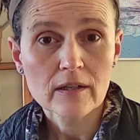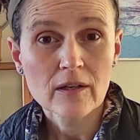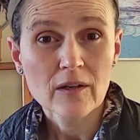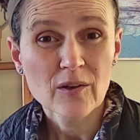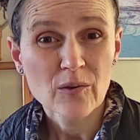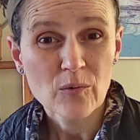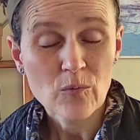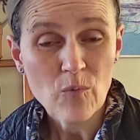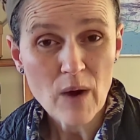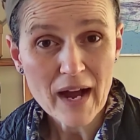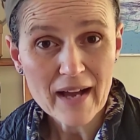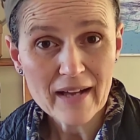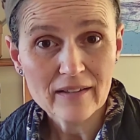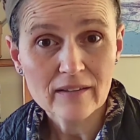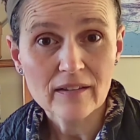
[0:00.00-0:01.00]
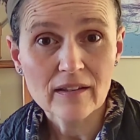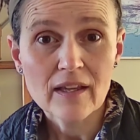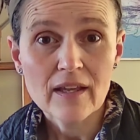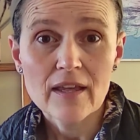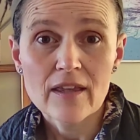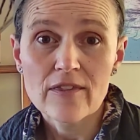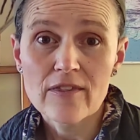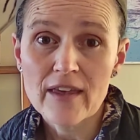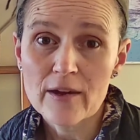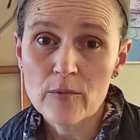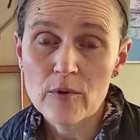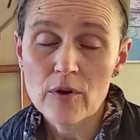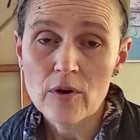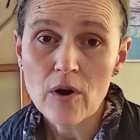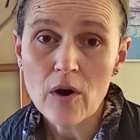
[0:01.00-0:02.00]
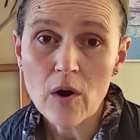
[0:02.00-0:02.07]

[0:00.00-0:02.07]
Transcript: while they were